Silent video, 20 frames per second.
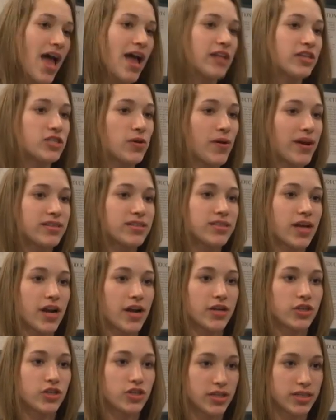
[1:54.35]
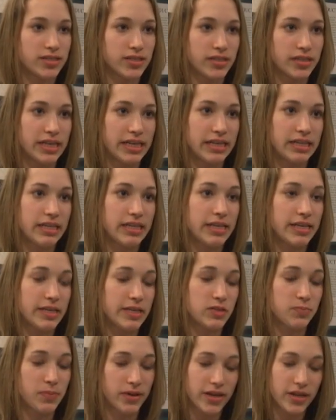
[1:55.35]
And so I started chiseling
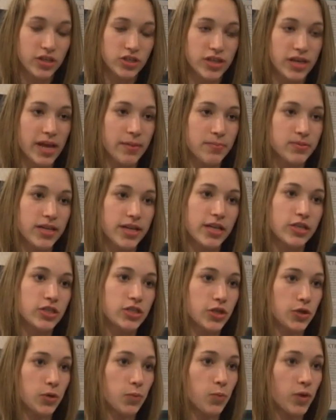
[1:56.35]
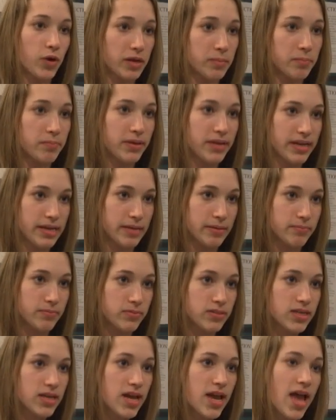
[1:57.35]
these pitting shapes into wooden
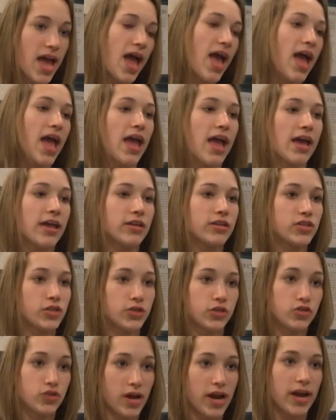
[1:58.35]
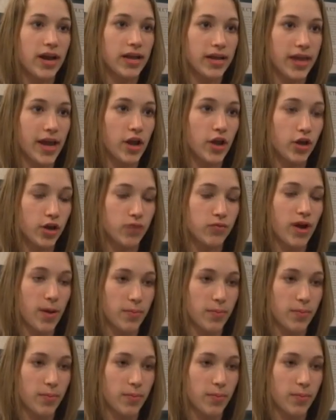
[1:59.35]
beams and to try to get a good